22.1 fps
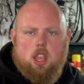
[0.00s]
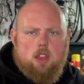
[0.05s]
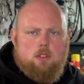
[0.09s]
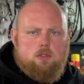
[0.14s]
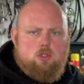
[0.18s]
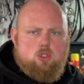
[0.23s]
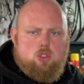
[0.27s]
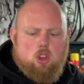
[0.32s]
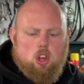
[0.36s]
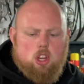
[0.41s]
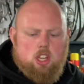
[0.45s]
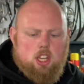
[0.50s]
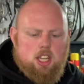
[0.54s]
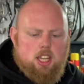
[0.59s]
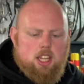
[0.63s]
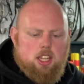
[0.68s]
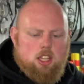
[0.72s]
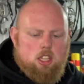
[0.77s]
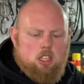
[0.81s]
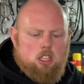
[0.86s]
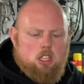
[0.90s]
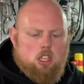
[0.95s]
It's got a
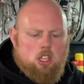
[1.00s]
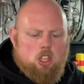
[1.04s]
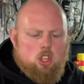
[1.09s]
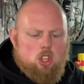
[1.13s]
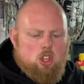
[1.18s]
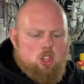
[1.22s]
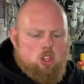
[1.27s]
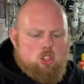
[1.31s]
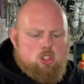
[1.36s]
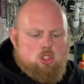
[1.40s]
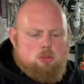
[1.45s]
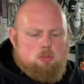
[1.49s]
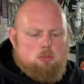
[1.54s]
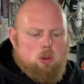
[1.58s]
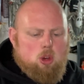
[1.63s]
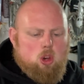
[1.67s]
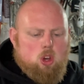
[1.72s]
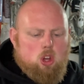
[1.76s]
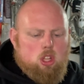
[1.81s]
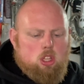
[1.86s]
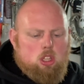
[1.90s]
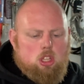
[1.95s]
little
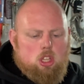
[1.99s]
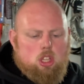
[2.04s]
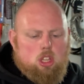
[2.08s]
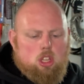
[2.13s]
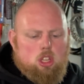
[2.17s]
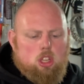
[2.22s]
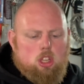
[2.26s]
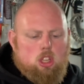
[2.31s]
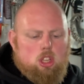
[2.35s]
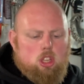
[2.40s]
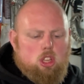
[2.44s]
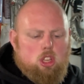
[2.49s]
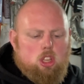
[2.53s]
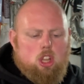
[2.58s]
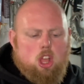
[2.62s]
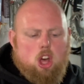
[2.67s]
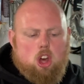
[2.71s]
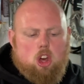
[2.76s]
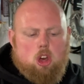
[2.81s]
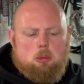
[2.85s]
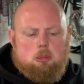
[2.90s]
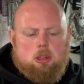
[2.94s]
small
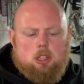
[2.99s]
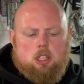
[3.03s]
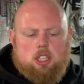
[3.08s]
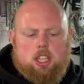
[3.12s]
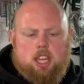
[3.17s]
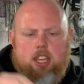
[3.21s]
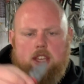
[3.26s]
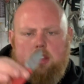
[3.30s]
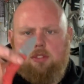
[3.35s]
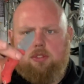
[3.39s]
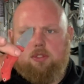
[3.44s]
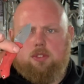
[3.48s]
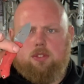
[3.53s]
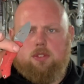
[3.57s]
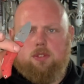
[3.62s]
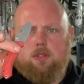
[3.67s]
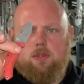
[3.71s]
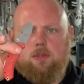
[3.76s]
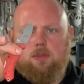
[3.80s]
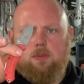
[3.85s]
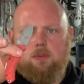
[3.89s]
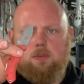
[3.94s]
lockable knife.
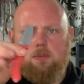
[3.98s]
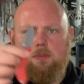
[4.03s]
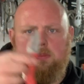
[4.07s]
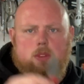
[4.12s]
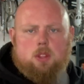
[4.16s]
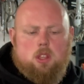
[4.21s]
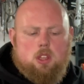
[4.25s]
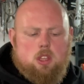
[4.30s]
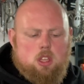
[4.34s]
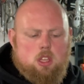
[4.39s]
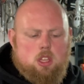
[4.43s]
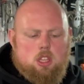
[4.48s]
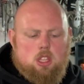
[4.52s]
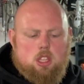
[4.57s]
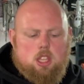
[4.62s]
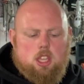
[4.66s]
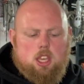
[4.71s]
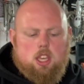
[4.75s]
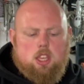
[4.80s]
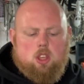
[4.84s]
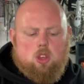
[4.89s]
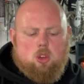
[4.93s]

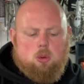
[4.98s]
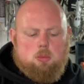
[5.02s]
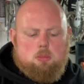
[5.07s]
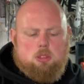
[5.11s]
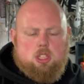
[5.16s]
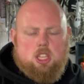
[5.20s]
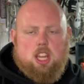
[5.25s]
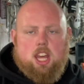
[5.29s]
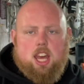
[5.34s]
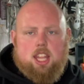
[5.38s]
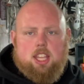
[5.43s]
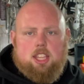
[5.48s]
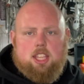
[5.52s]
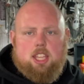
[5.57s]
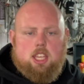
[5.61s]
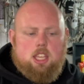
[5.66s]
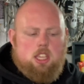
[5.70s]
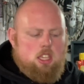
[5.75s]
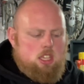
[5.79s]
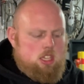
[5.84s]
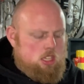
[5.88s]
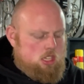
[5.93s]
Okay, it comes in
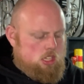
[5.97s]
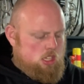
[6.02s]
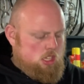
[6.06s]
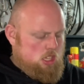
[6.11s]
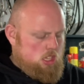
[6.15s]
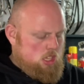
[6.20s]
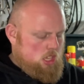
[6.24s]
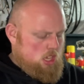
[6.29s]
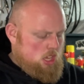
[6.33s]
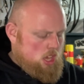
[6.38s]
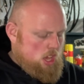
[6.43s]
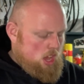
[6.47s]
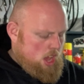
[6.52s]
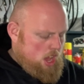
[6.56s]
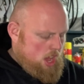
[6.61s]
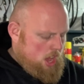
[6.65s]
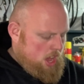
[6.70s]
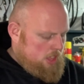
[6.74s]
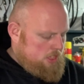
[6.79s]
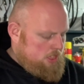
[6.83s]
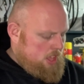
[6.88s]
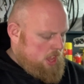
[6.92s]
handy.
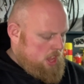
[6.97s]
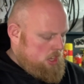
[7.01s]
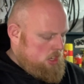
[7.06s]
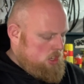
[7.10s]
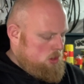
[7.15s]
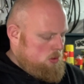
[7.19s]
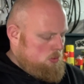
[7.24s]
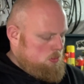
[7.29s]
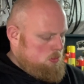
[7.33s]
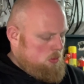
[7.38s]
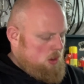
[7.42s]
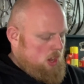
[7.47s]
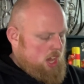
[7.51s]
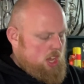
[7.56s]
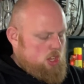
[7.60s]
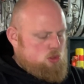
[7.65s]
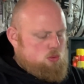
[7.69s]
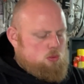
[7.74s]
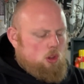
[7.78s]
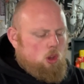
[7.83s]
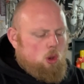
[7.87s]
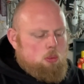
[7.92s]
And then
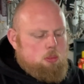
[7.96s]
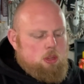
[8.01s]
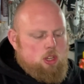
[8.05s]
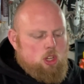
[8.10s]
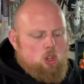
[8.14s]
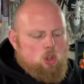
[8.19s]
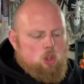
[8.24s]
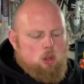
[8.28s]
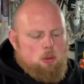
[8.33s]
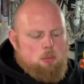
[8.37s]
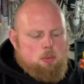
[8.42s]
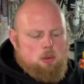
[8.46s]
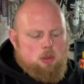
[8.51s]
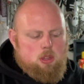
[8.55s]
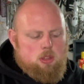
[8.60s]
as we open it up,